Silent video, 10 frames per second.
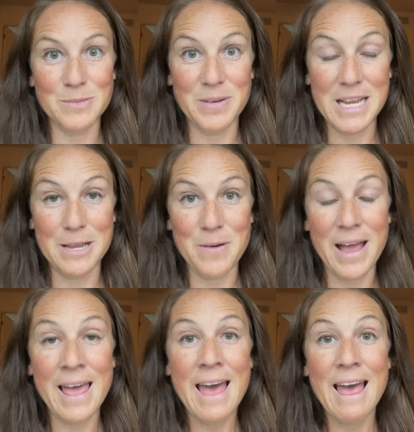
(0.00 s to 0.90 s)
But
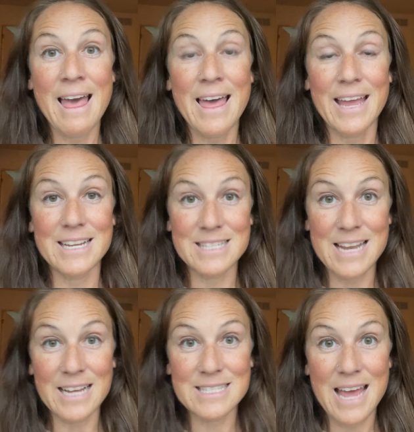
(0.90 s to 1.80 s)
anyway, it is the
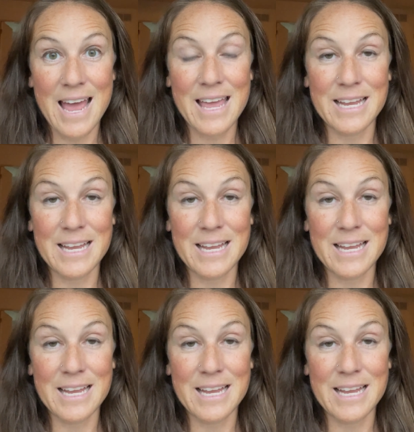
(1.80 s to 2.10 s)
next day.